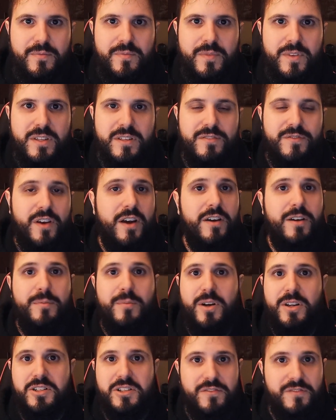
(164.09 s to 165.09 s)
He's very
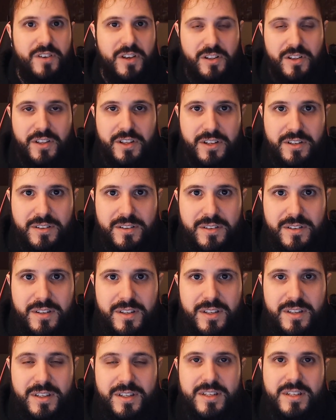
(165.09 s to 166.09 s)
much a villain.
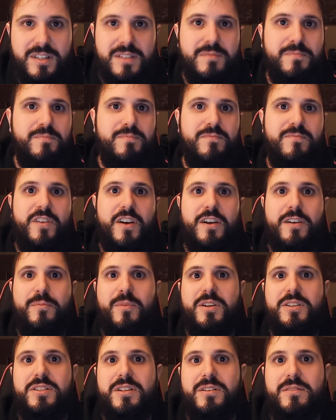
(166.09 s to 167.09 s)
He's
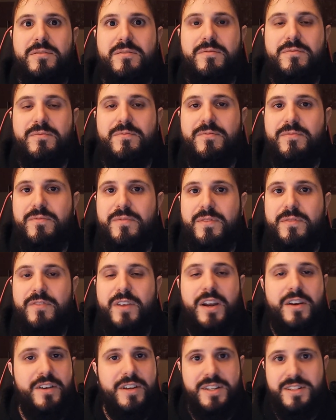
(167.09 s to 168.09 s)

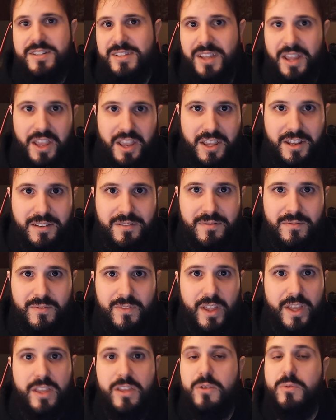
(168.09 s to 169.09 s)
very insane,
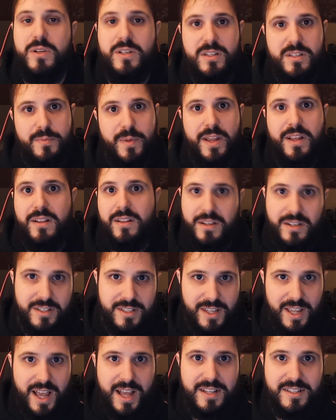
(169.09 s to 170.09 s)
like you would expect
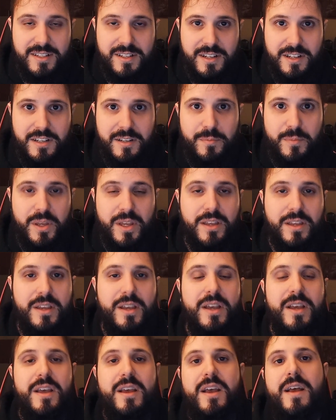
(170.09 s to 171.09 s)
Cletus Cassidy to be.
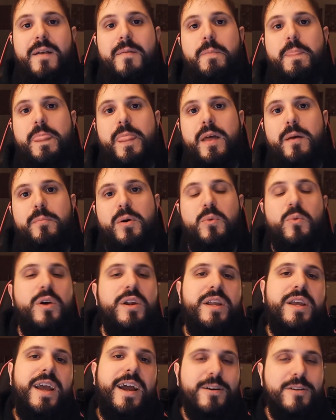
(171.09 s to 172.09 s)
But
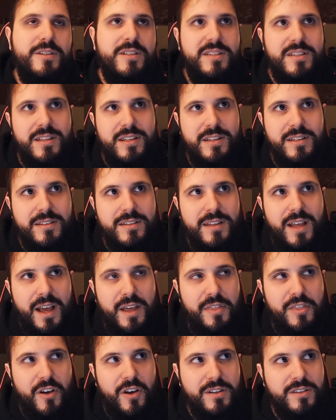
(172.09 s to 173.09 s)
Woody Harrelson,
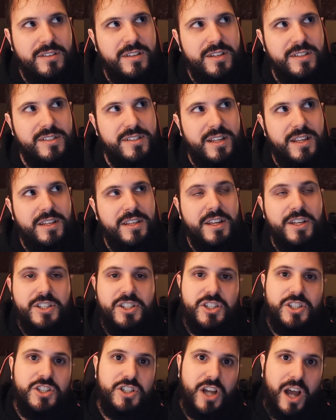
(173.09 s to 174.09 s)
I thought, does a
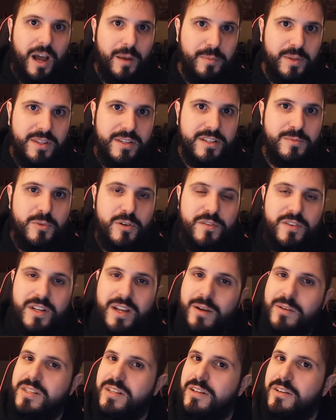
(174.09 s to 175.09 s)
nice job in this movie. And
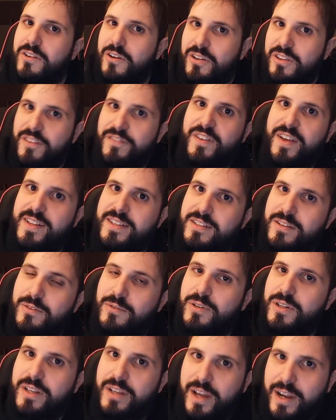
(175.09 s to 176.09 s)
I was a little on the fence on
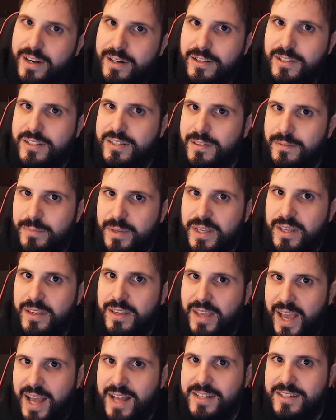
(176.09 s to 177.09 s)
Woody Harrelson being
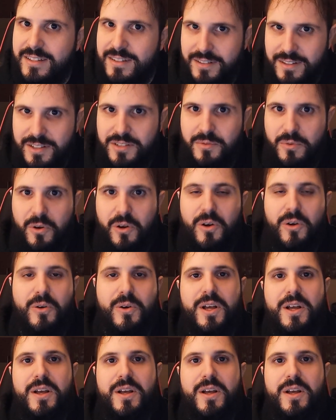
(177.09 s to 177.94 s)
cast in this role.